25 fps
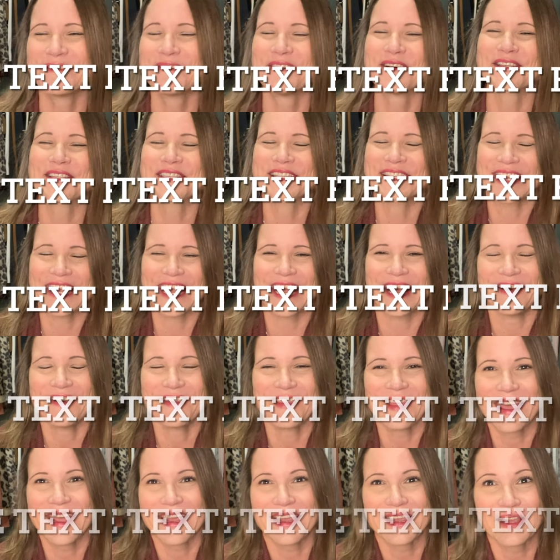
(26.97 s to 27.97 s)
we'll see how
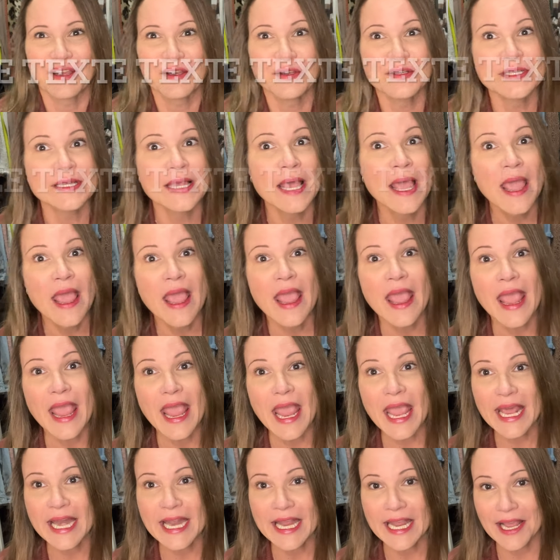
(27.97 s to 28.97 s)
that goes.
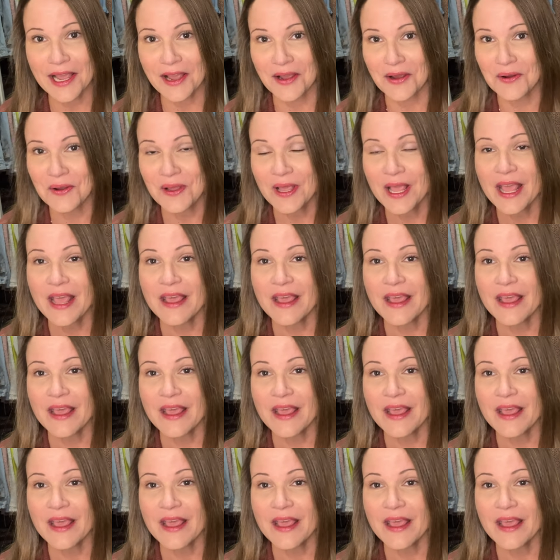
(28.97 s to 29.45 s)
Anyhow,